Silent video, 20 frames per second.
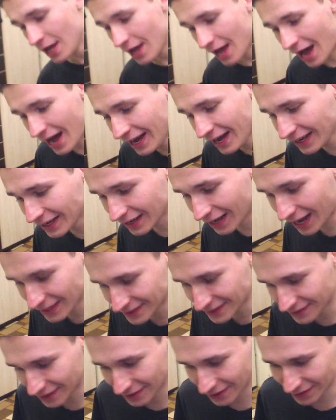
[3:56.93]
I I
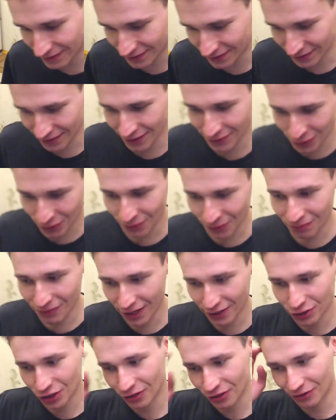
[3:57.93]
started uh,
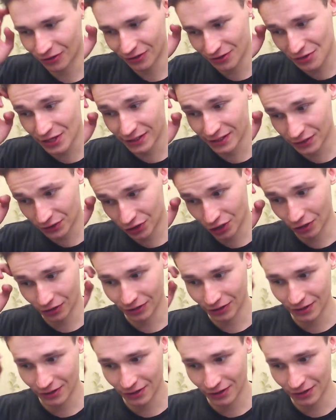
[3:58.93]
my channel this channel